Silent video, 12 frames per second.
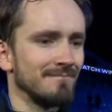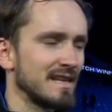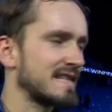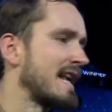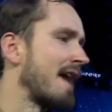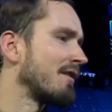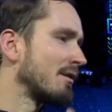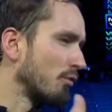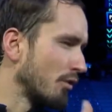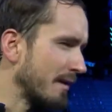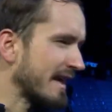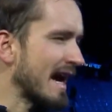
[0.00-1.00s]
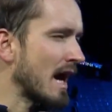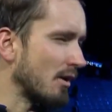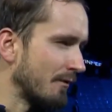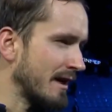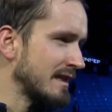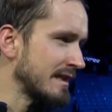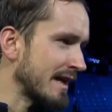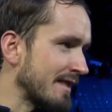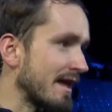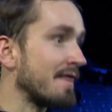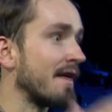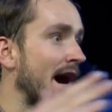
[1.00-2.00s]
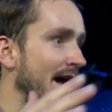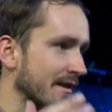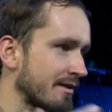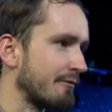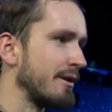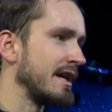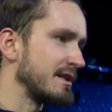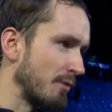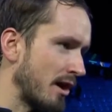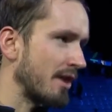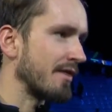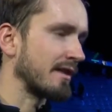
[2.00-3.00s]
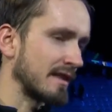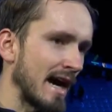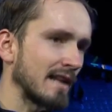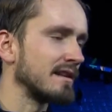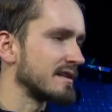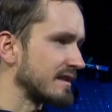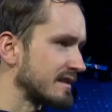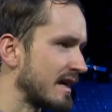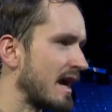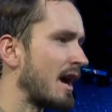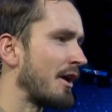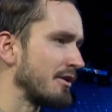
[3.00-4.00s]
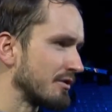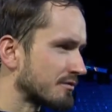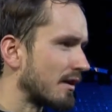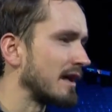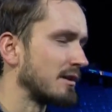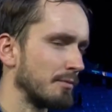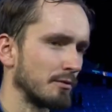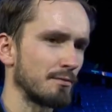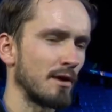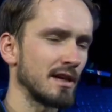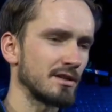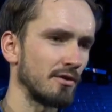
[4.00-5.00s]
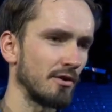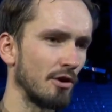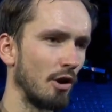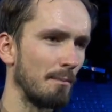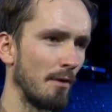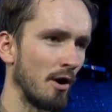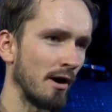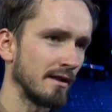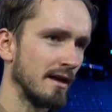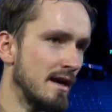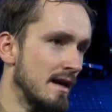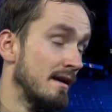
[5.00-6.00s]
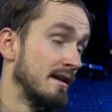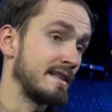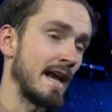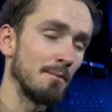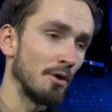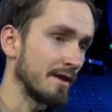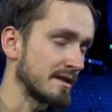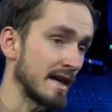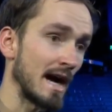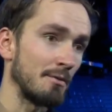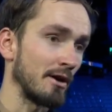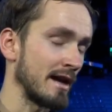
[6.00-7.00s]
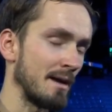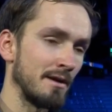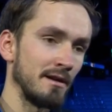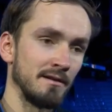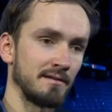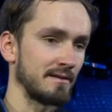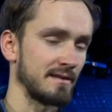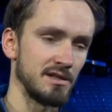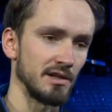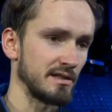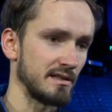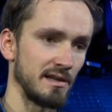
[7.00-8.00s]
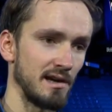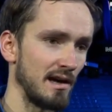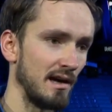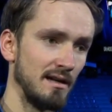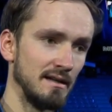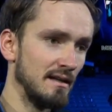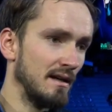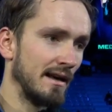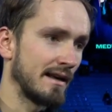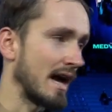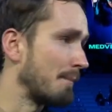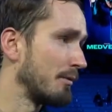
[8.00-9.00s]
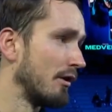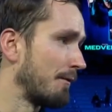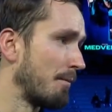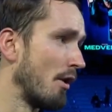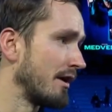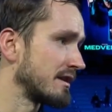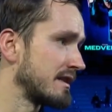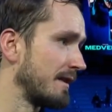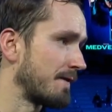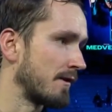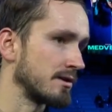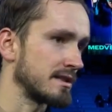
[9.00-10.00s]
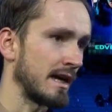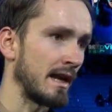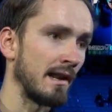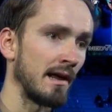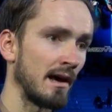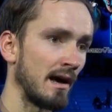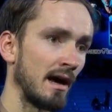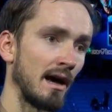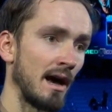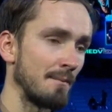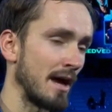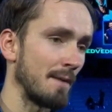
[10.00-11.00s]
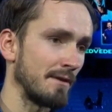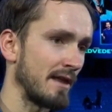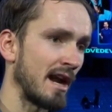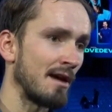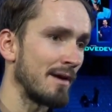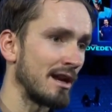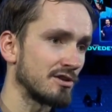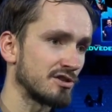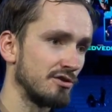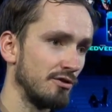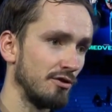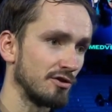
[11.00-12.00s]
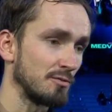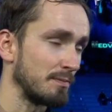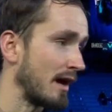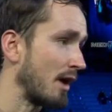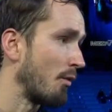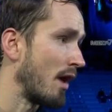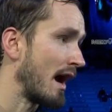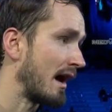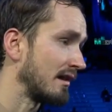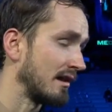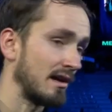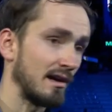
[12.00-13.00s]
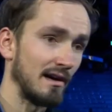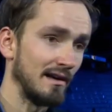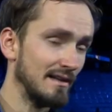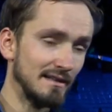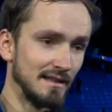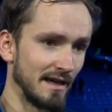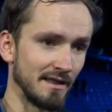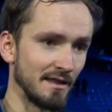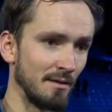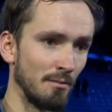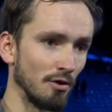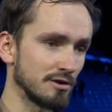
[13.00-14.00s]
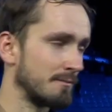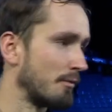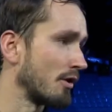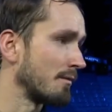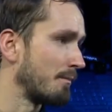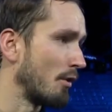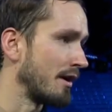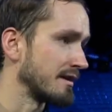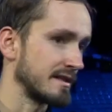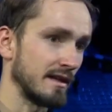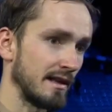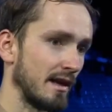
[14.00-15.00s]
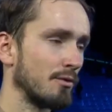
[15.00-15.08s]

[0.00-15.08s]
seven would be kind of easy, and then the other three is where the tightness is there and you try to put pressure on your opponent. Same on the tiebreak. I mean, just a couple of points difference, and uh, I'm happy that I managed to to play well uh, in the most important points. Uh, that